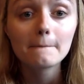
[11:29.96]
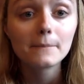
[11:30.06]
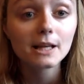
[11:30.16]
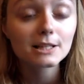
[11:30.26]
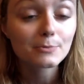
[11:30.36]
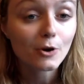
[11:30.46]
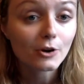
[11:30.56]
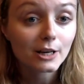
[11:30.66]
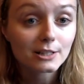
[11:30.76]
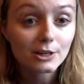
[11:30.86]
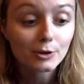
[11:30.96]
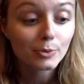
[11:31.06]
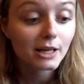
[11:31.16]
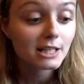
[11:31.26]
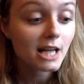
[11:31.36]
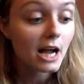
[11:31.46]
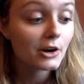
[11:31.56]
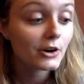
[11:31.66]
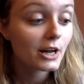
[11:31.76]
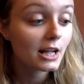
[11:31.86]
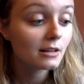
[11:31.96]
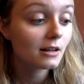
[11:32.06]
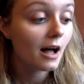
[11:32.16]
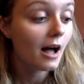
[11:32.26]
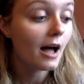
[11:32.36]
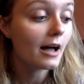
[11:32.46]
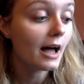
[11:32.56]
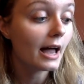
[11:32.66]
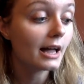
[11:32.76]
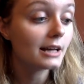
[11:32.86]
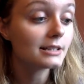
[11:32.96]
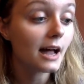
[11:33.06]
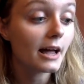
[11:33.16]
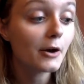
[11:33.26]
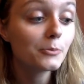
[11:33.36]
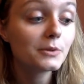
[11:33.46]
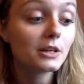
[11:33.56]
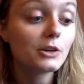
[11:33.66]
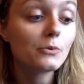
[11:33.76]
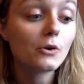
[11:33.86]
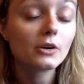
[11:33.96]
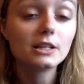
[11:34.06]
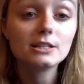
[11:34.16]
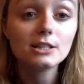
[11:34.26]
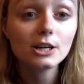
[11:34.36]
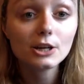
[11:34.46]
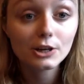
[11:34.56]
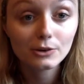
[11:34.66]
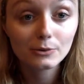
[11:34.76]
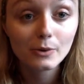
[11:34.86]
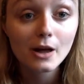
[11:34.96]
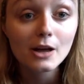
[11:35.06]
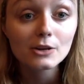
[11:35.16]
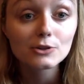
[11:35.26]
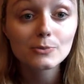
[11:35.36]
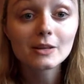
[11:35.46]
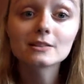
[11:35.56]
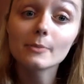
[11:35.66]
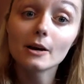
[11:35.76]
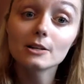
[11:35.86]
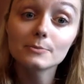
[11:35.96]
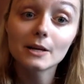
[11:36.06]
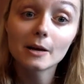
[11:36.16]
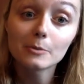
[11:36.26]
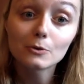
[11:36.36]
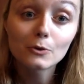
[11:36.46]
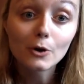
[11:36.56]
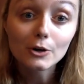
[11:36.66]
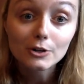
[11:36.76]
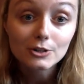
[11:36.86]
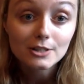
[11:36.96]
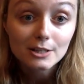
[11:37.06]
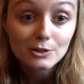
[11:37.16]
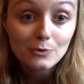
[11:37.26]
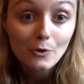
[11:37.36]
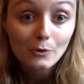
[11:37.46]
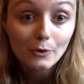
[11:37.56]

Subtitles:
plant's progress in your plant diary. And I hope that you all continue to be inspired to become little gardeners as you all